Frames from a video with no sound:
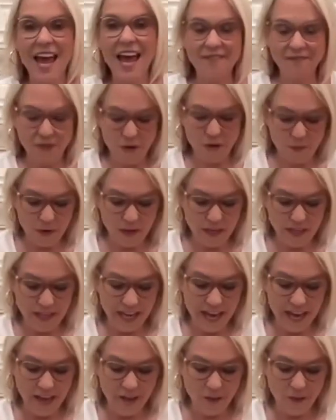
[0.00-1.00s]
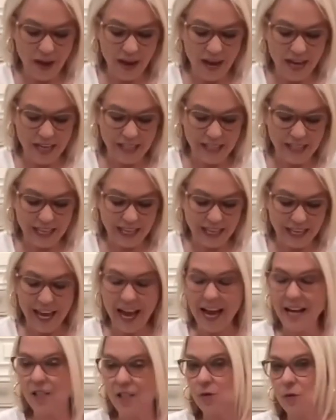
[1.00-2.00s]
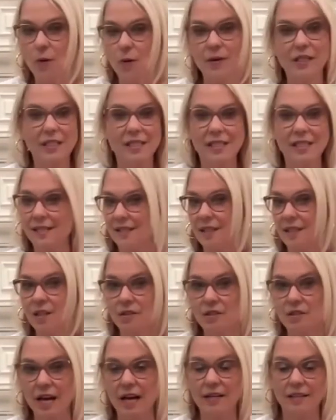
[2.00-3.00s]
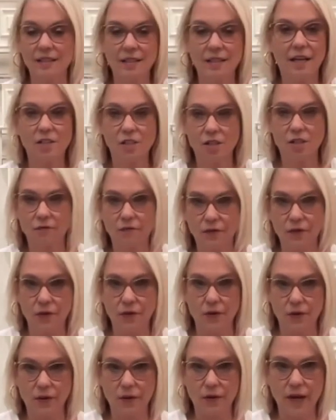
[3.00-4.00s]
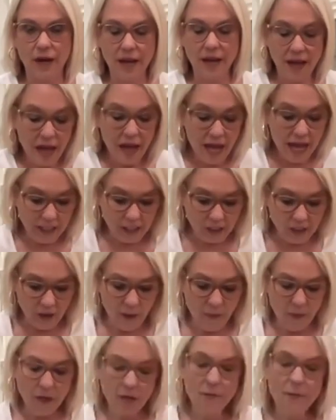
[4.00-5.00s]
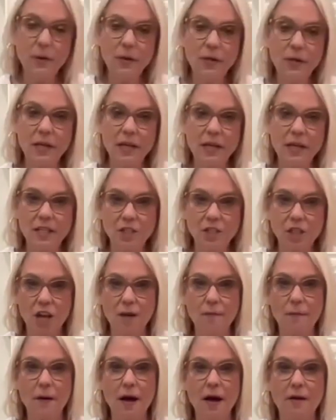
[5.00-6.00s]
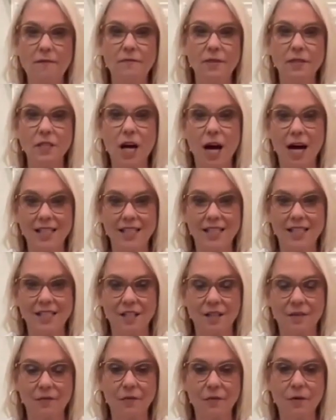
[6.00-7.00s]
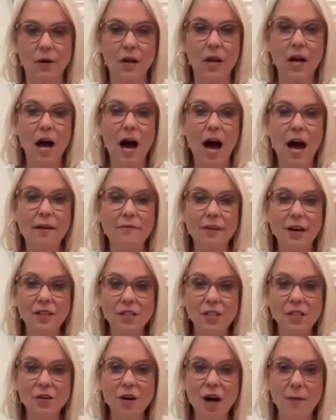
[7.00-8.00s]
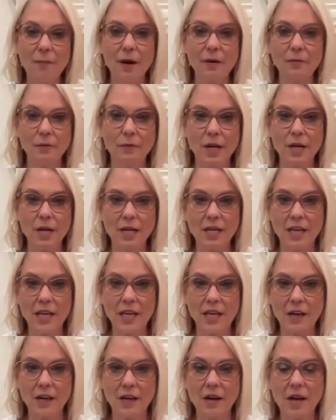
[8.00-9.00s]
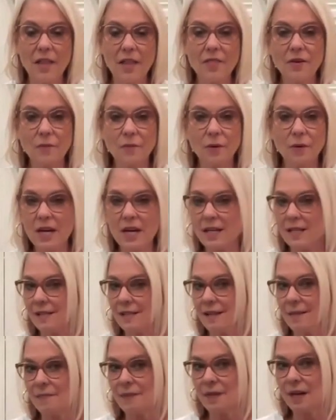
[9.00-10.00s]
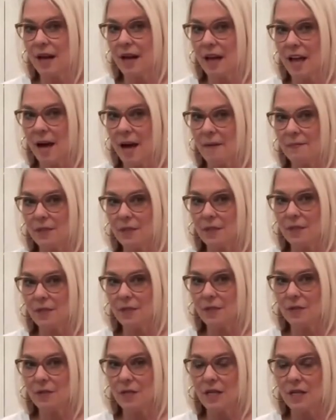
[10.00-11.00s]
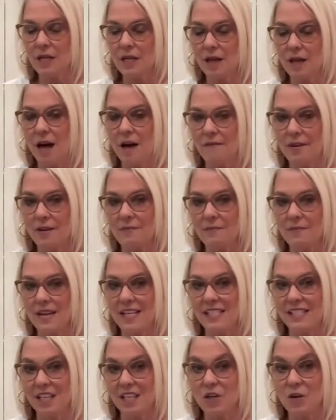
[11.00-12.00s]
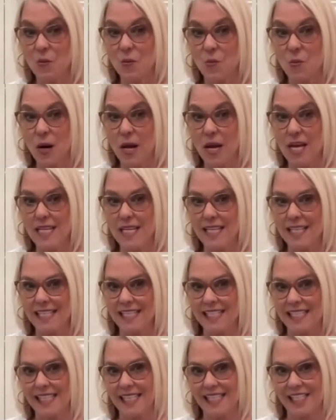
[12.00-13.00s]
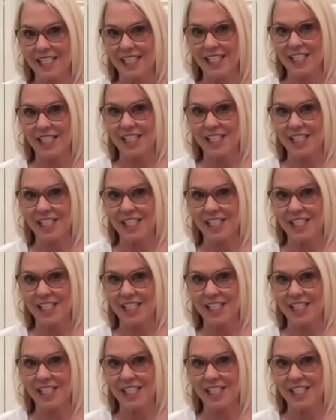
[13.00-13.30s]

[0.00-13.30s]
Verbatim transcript: and if you put it the other way, it's like a casserole and it doesn't go down and touch the food. All right. And so I'm going to put it in the shape of not touching the food. I've also got my ring in here. The ring is something I absolutely love and it makes a great extension